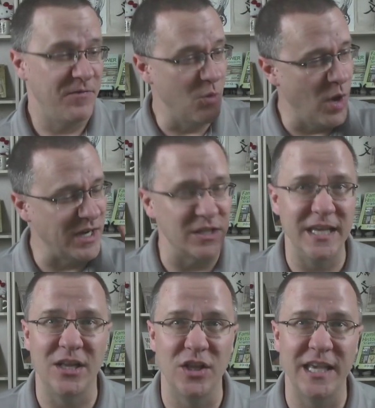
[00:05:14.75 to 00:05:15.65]
If you want it
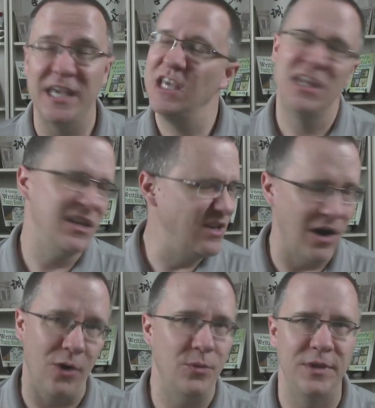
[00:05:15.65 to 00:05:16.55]
legally,
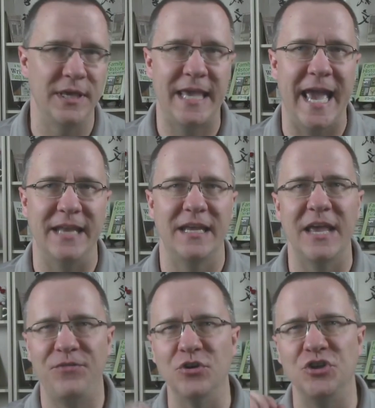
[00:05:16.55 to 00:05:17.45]
no, you can't.
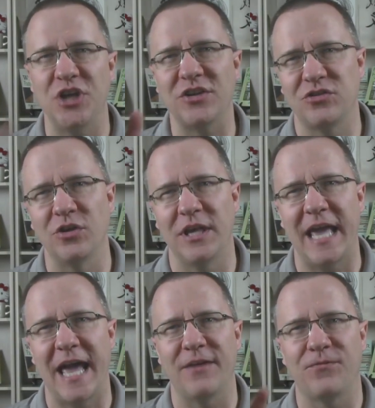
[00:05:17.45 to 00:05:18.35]
If you're just
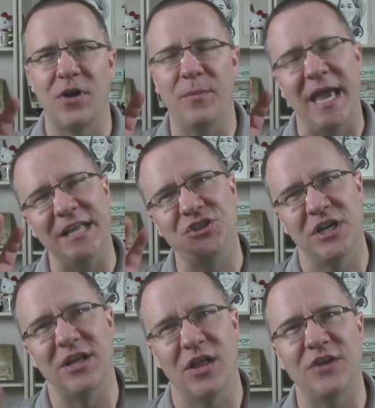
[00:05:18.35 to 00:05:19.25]
looking at it from a
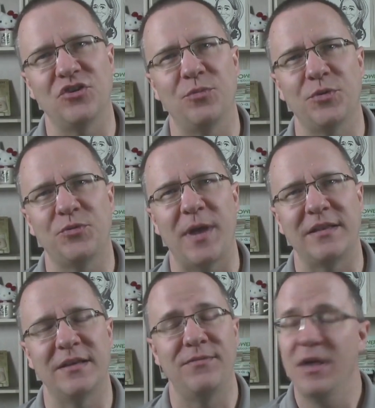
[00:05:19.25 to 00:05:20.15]
genealogical
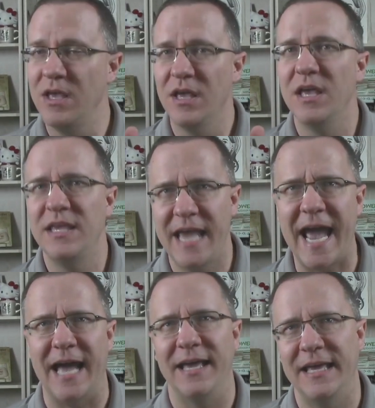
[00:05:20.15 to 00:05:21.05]
perspective,
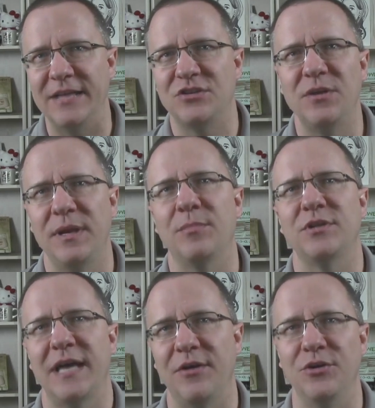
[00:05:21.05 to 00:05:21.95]
yeah, it's going to be
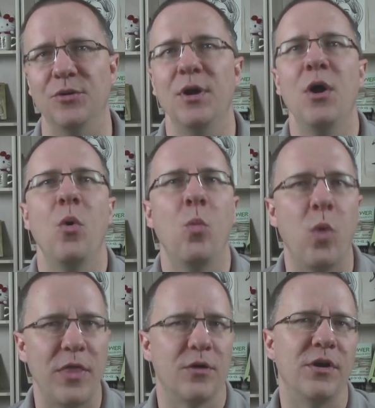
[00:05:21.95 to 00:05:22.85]
able to tell you
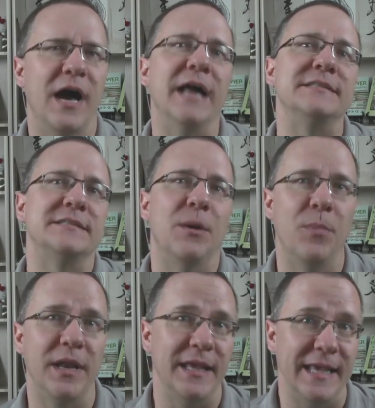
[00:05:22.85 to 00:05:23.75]
whether or not
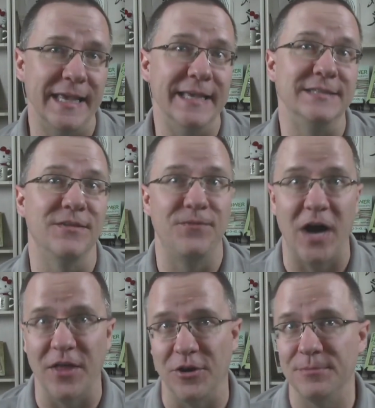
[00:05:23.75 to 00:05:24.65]
somebody is the
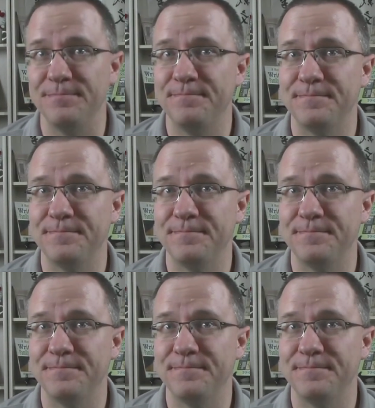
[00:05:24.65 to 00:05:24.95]
father.